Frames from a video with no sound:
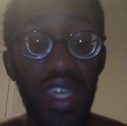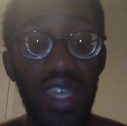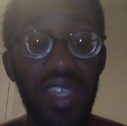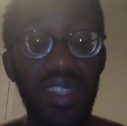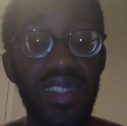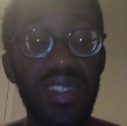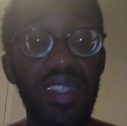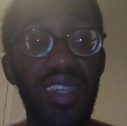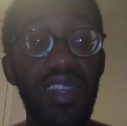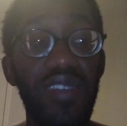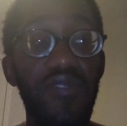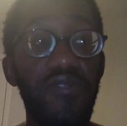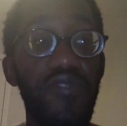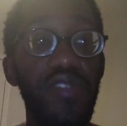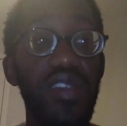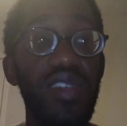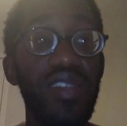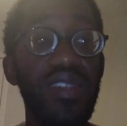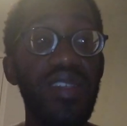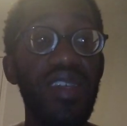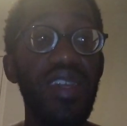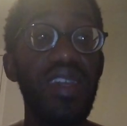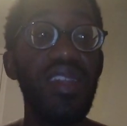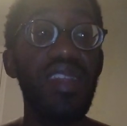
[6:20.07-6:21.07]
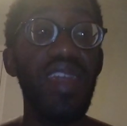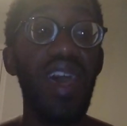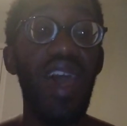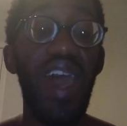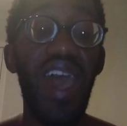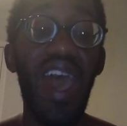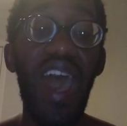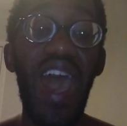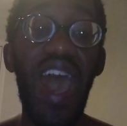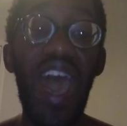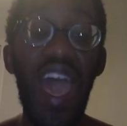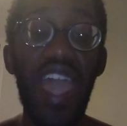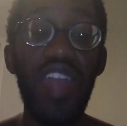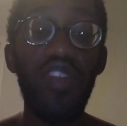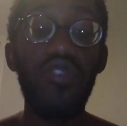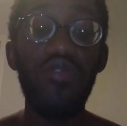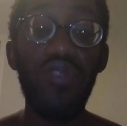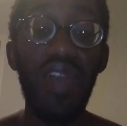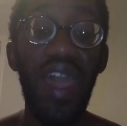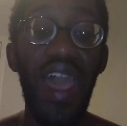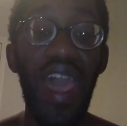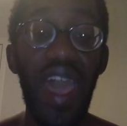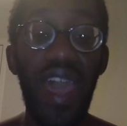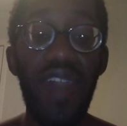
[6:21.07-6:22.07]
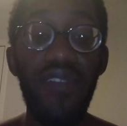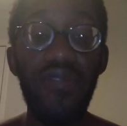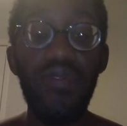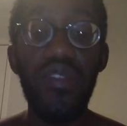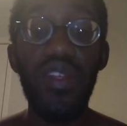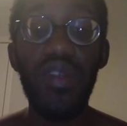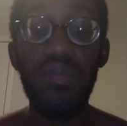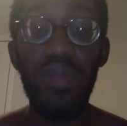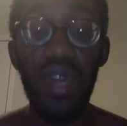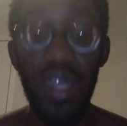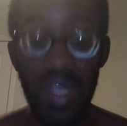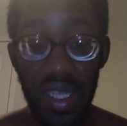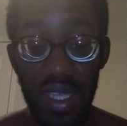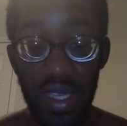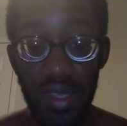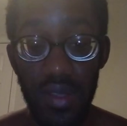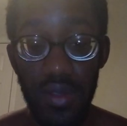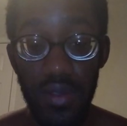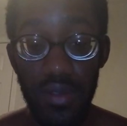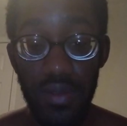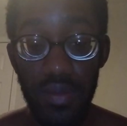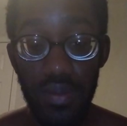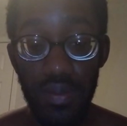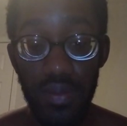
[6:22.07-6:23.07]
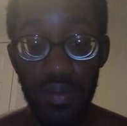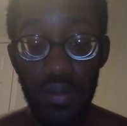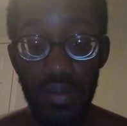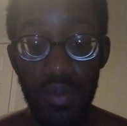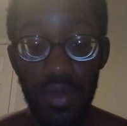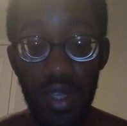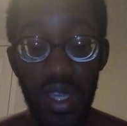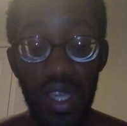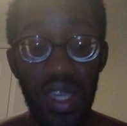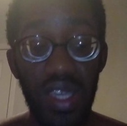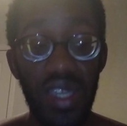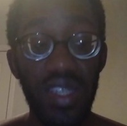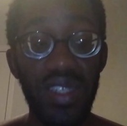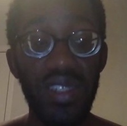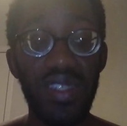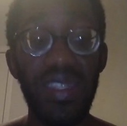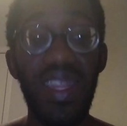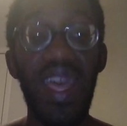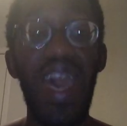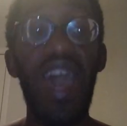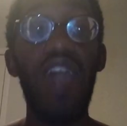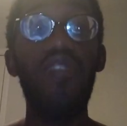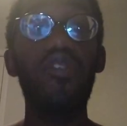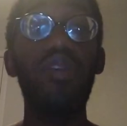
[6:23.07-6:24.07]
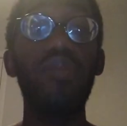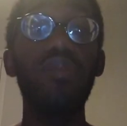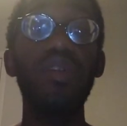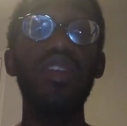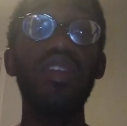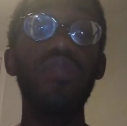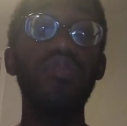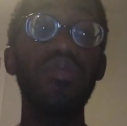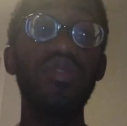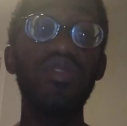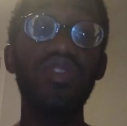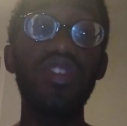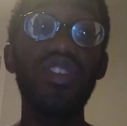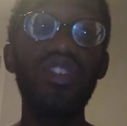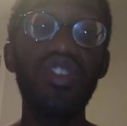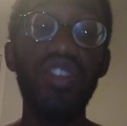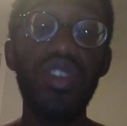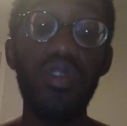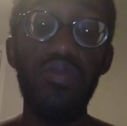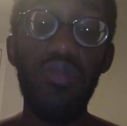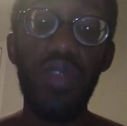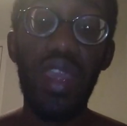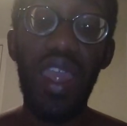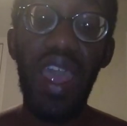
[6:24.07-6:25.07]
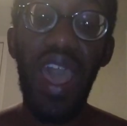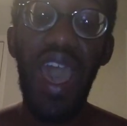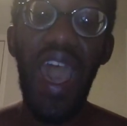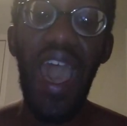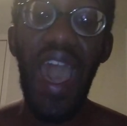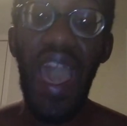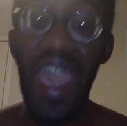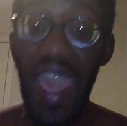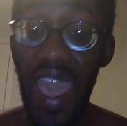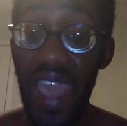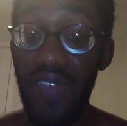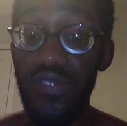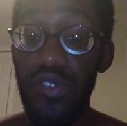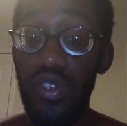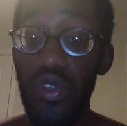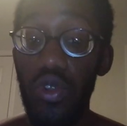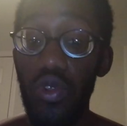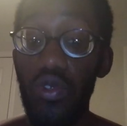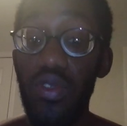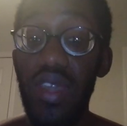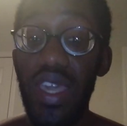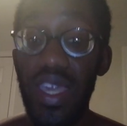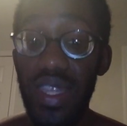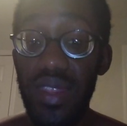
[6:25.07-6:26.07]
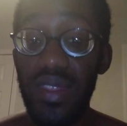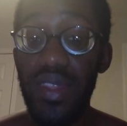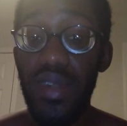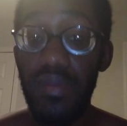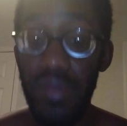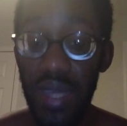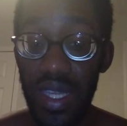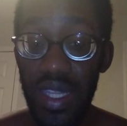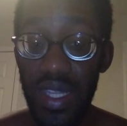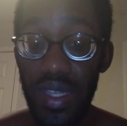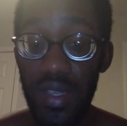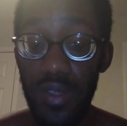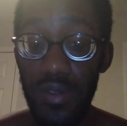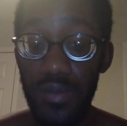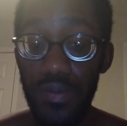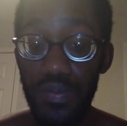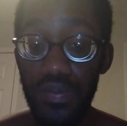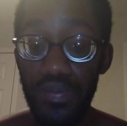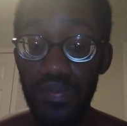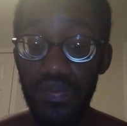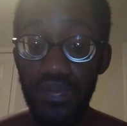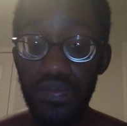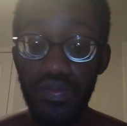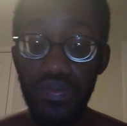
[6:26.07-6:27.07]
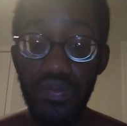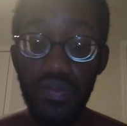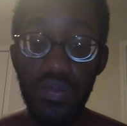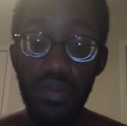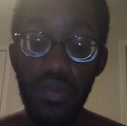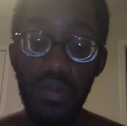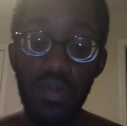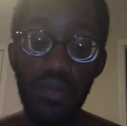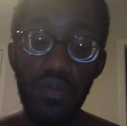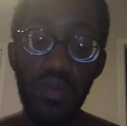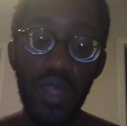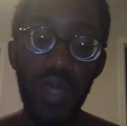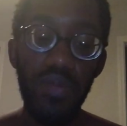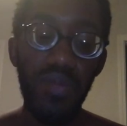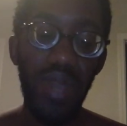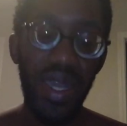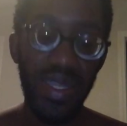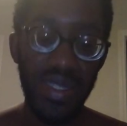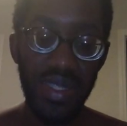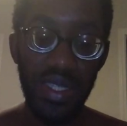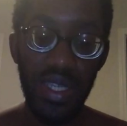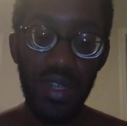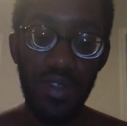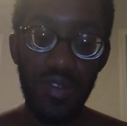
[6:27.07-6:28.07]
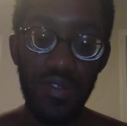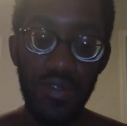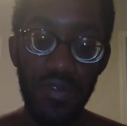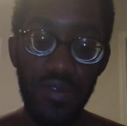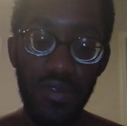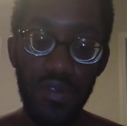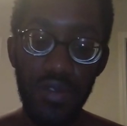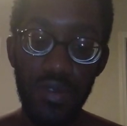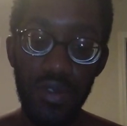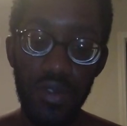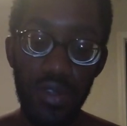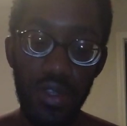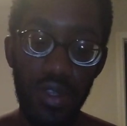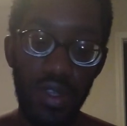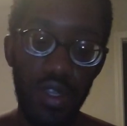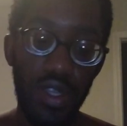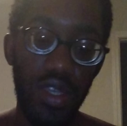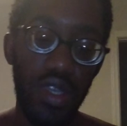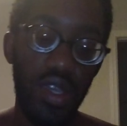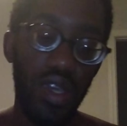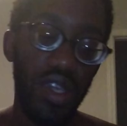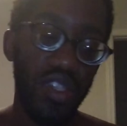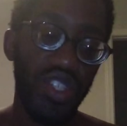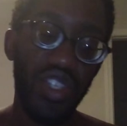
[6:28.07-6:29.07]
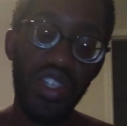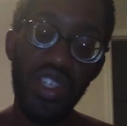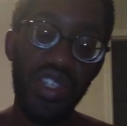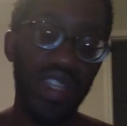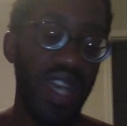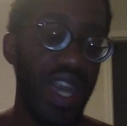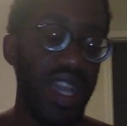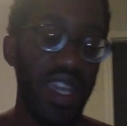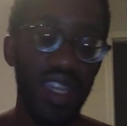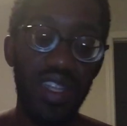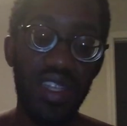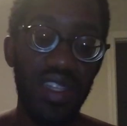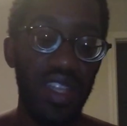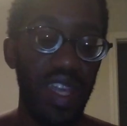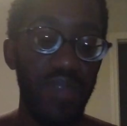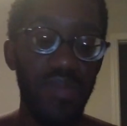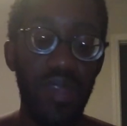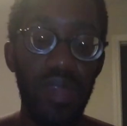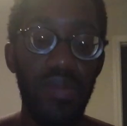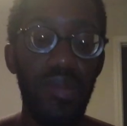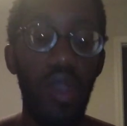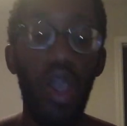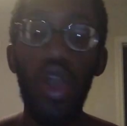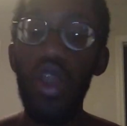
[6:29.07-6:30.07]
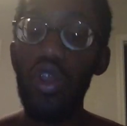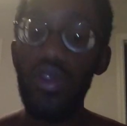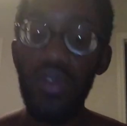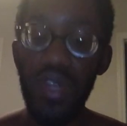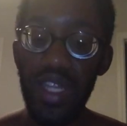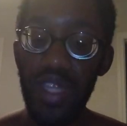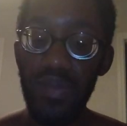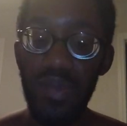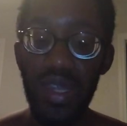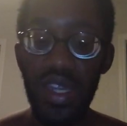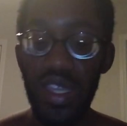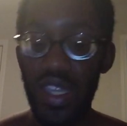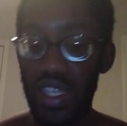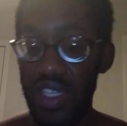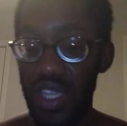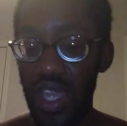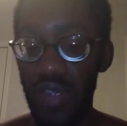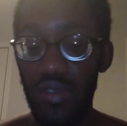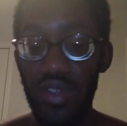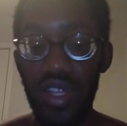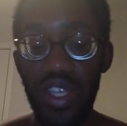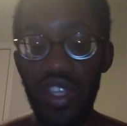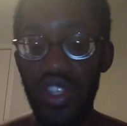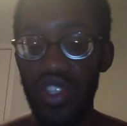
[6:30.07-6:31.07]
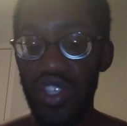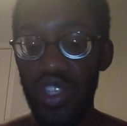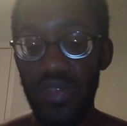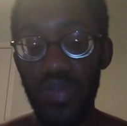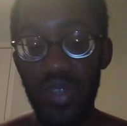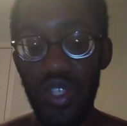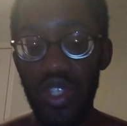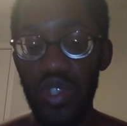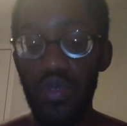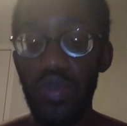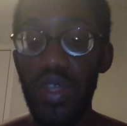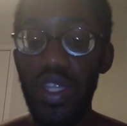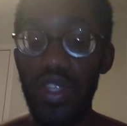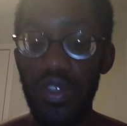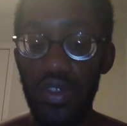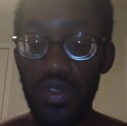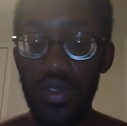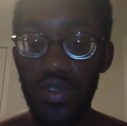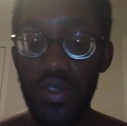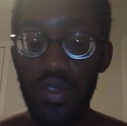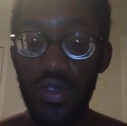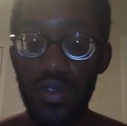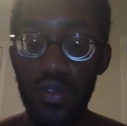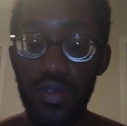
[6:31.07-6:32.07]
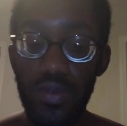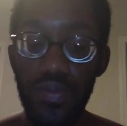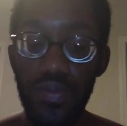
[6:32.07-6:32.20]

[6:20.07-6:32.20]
instead of saying that I don't have the money, because now I'm in a position where I have to go get the money myself. She's not gonna let me borrow any money because our relationship has dwindled.